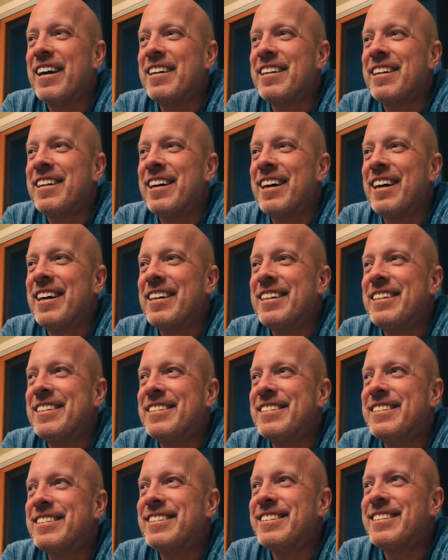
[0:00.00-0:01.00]
And
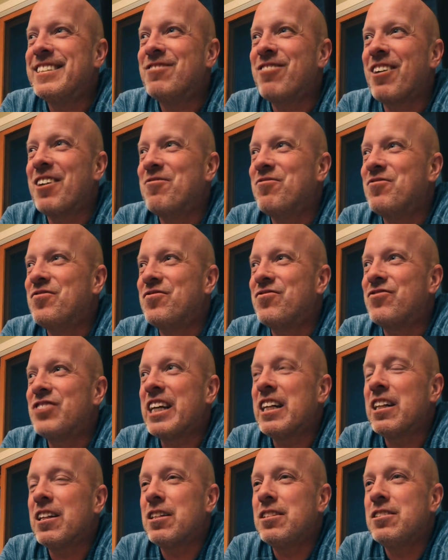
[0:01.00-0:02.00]
uh, if
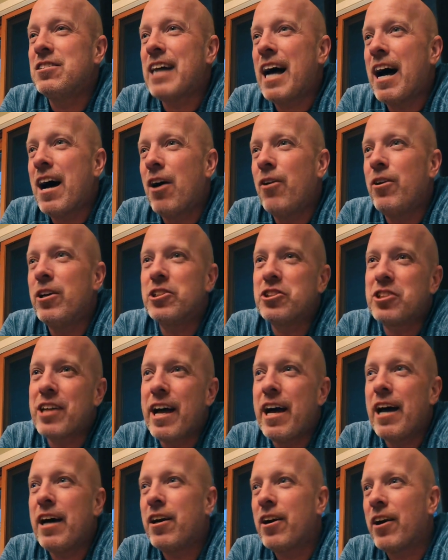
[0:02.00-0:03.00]
I'm feeling down
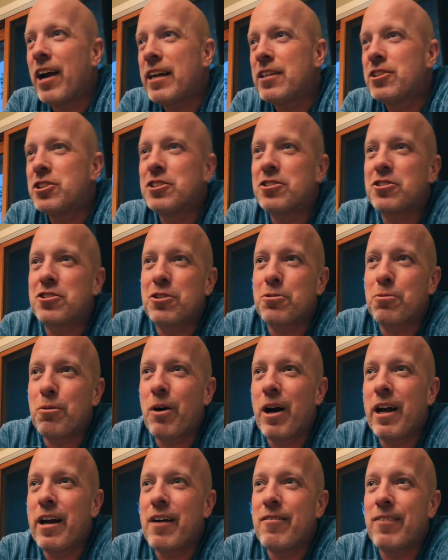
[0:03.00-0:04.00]
or sad or
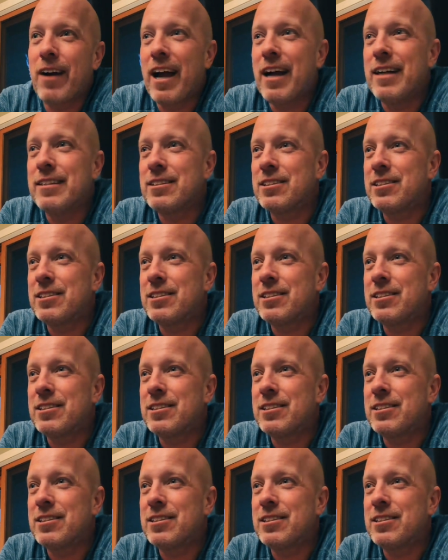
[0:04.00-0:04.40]
anxious or whatever,